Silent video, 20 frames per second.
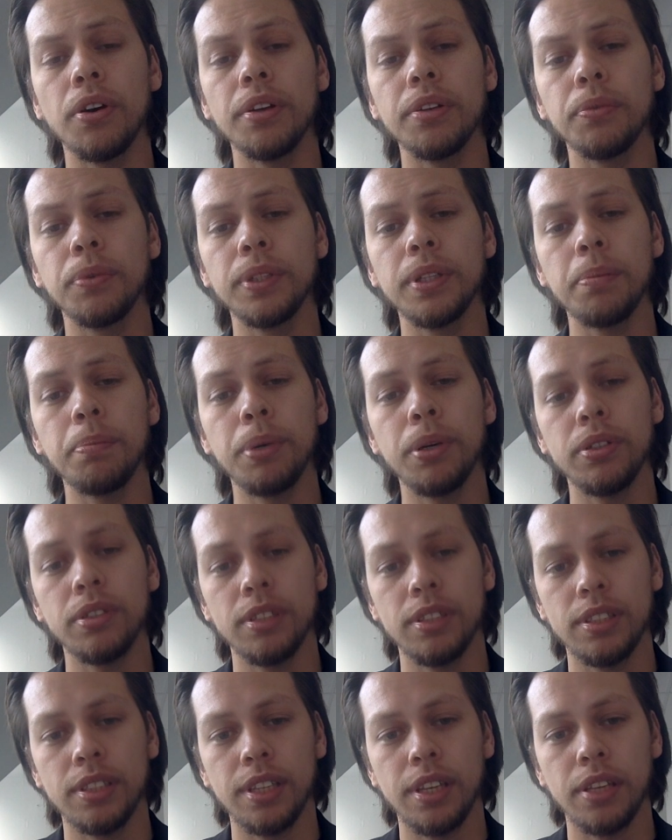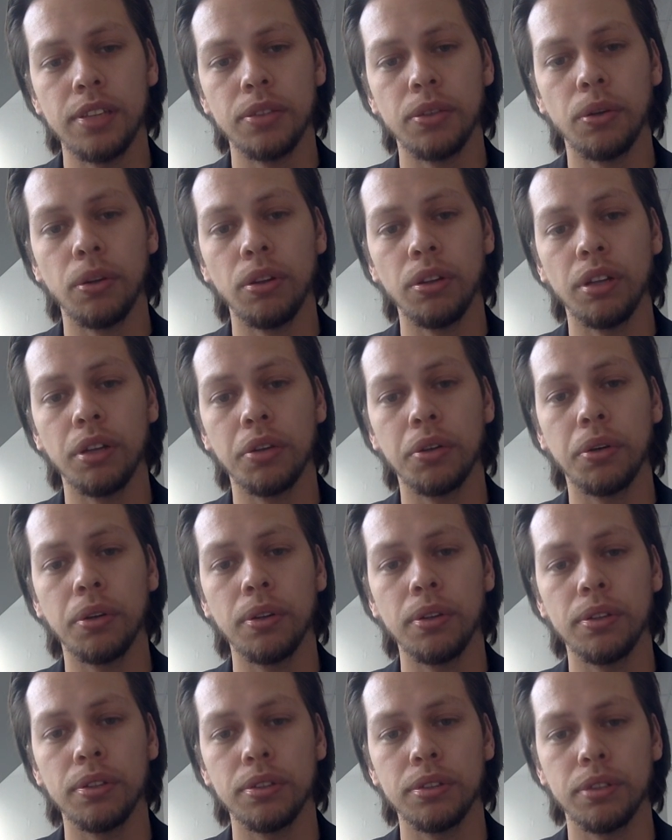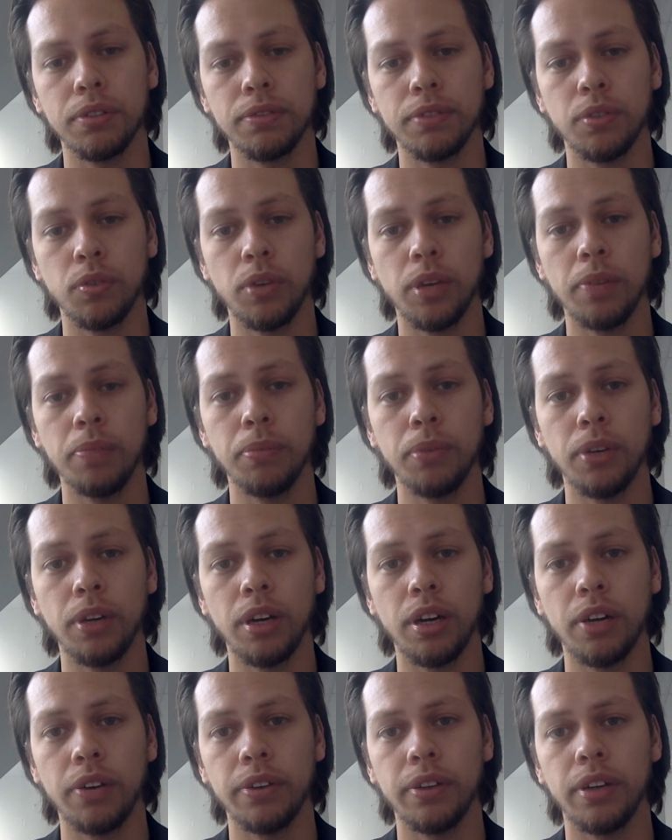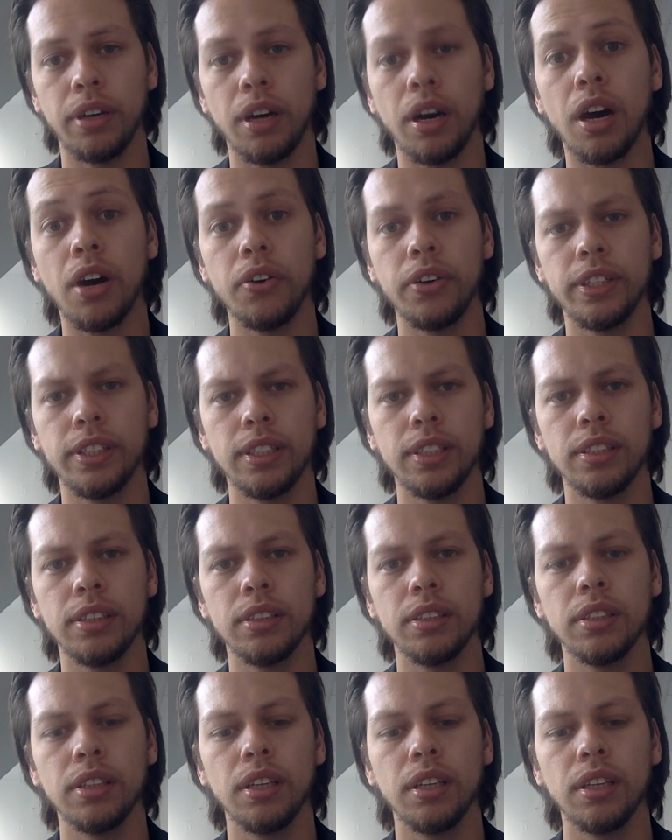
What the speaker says: when the person says all the colors of the rainbow are in it,